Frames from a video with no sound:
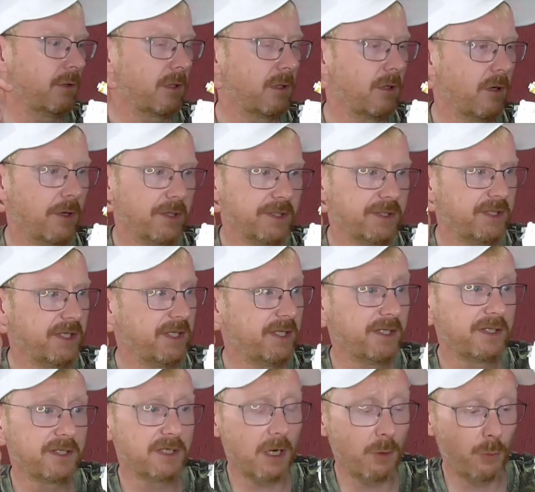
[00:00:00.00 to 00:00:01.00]
Because this
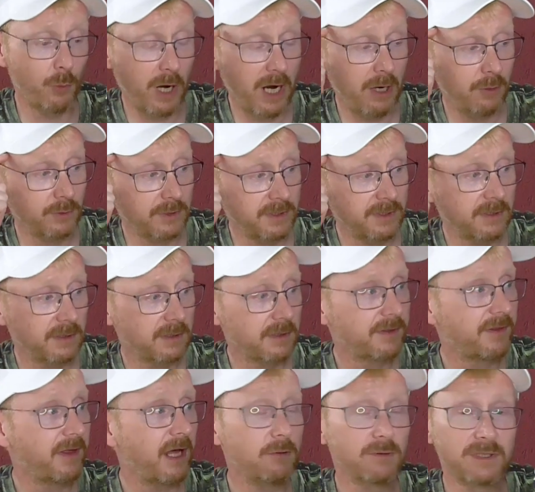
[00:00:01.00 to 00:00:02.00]
is around
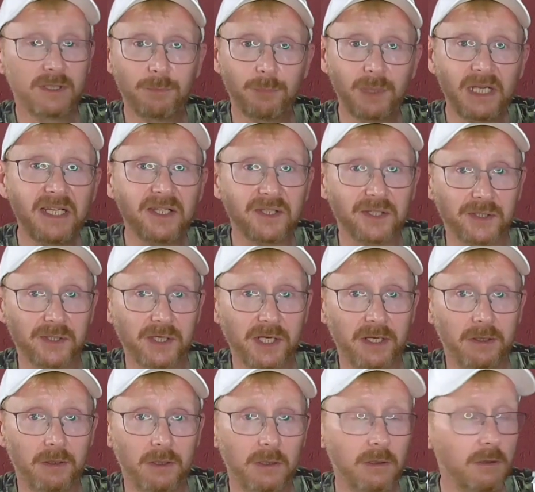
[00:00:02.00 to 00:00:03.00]
1,000 pieces
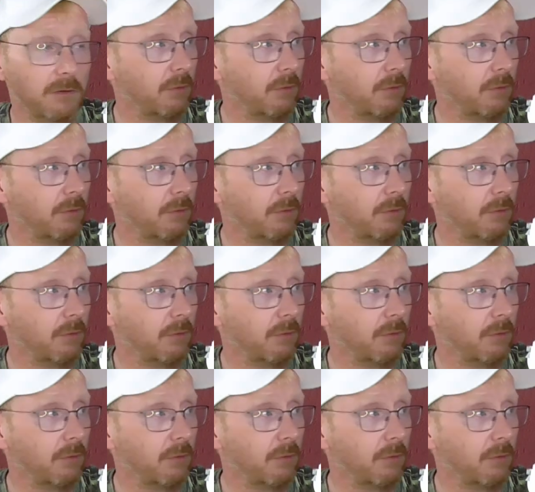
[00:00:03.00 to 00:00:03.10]
here,